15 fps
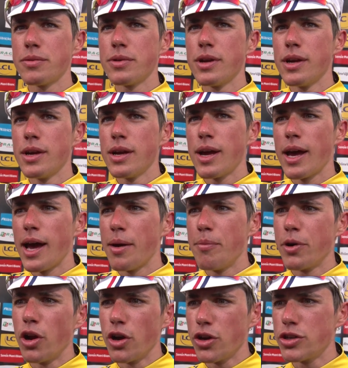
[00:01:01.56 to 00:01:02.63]

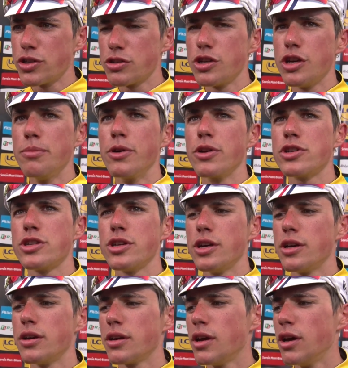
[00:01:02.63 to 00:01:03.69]
but not using too much
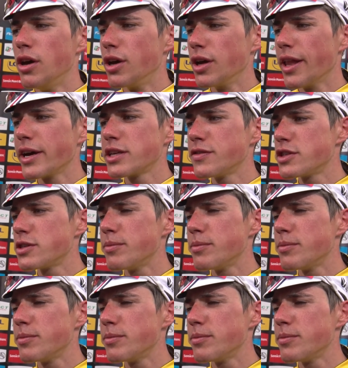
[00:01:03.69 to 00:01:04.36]
to hurt your legs for